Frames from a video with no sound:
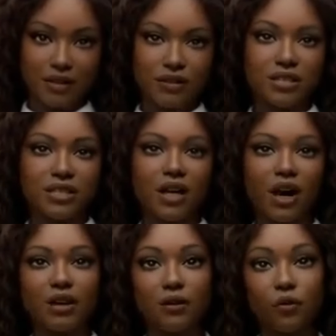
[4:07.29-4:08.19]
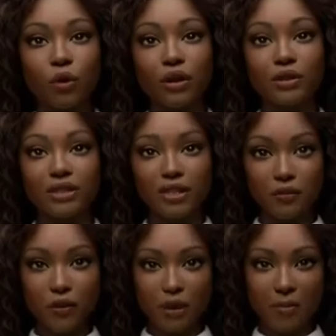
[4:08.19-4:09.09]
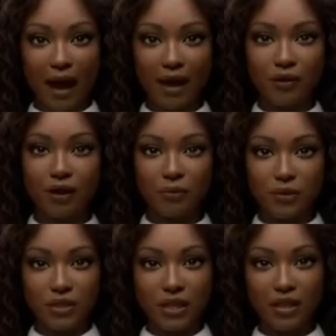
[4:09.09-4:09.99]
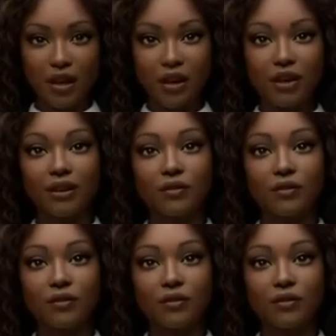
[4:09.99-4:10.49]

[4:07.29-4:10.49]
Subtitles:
There's a ton of royalty-free background music there.